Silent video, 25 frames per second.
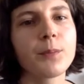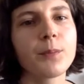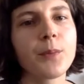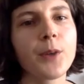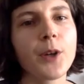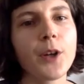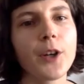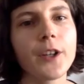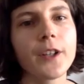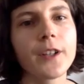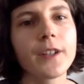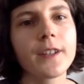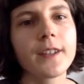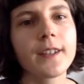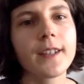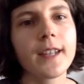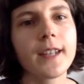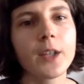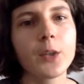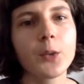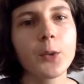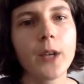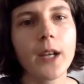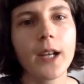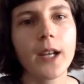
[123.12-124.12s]
point I
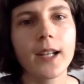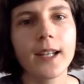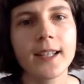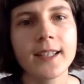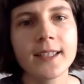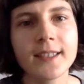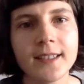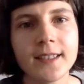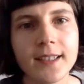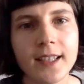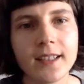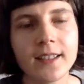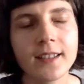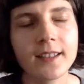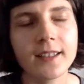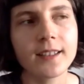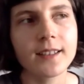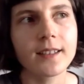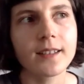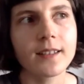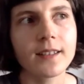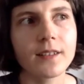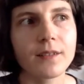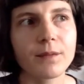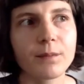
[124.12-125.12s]
realized that
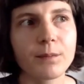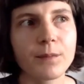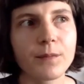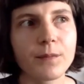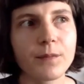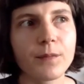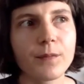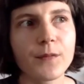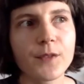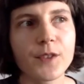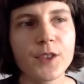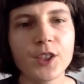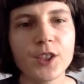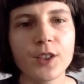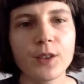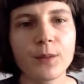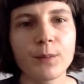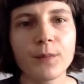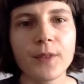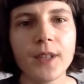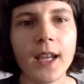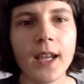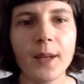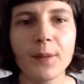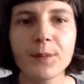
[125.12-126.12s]

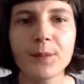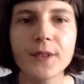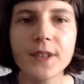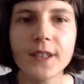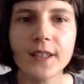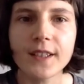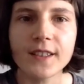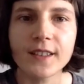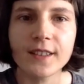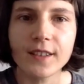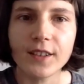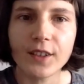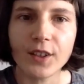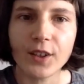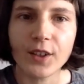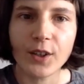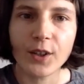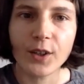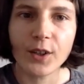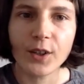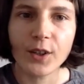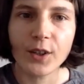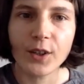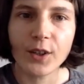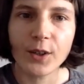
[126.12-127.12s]
sometimes it's
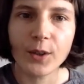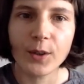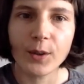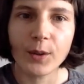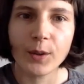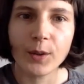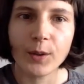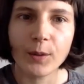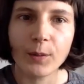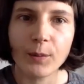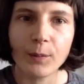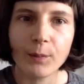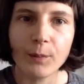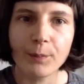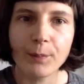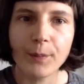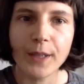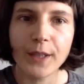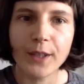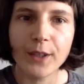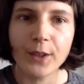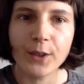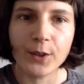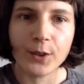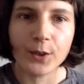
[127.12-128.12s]
uh,
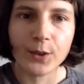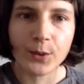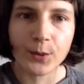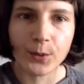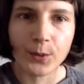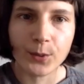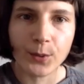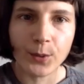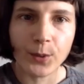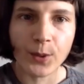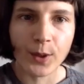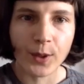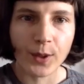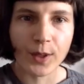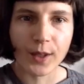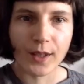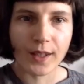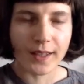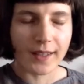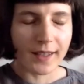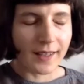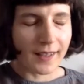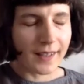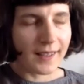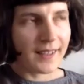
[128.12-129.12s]
better to
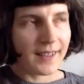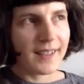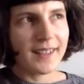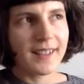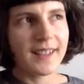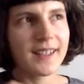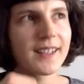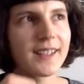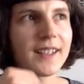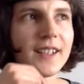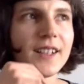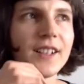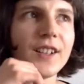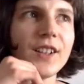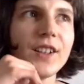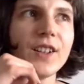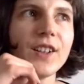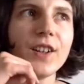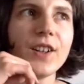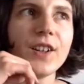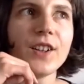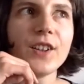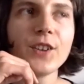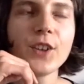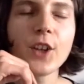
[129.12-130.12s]

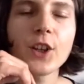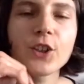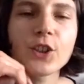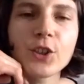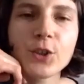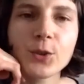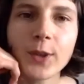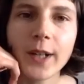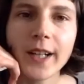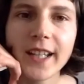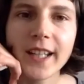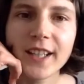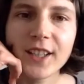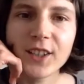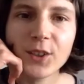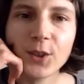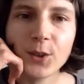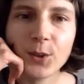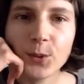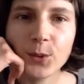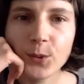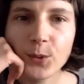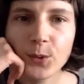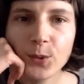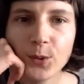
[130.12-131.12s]
not trying
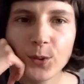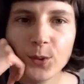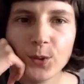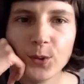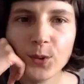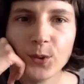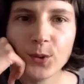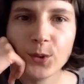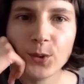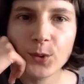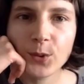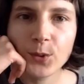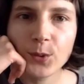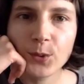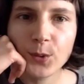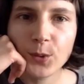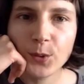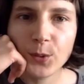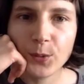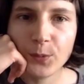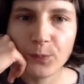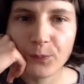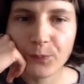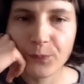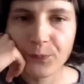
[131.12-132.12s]
to, to
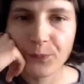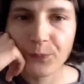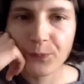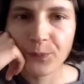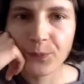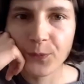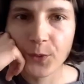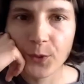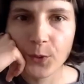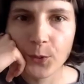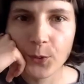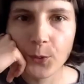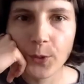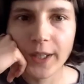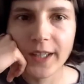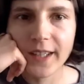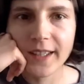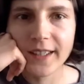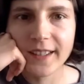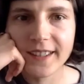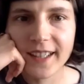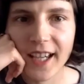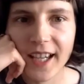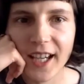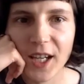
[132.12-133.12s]
um,
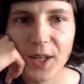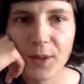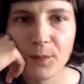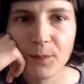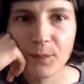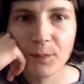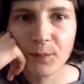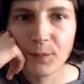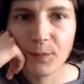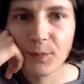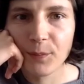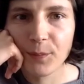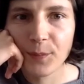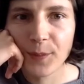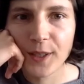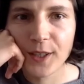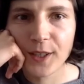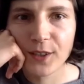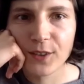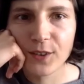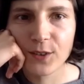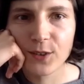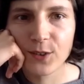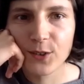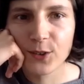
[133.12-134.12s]
win time
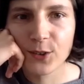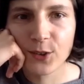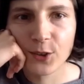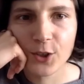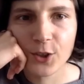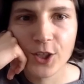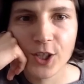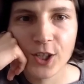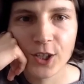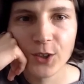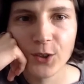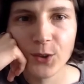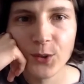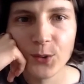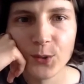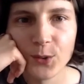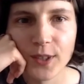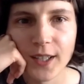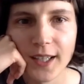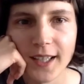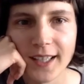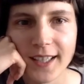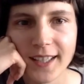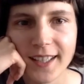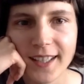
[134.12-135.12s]
by searching new
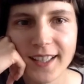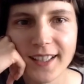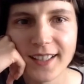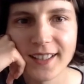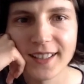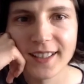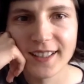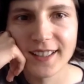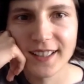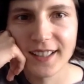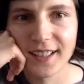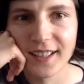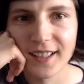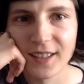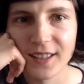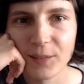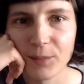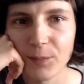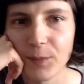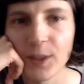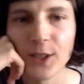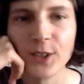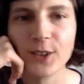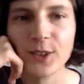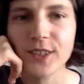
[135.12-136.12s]
techniques, and
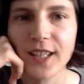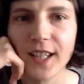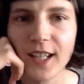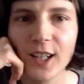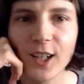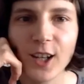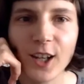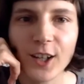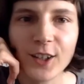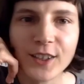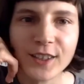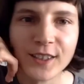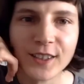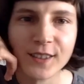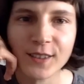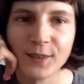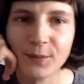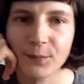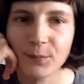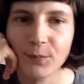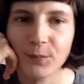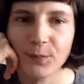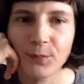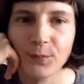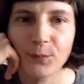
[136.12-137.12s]
because I
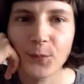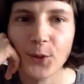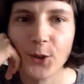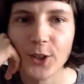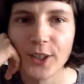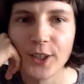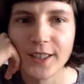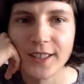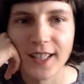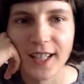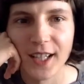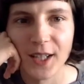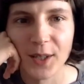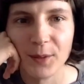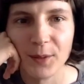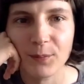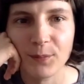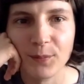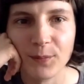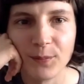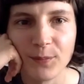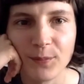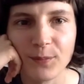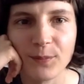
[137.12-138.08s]
lost more time.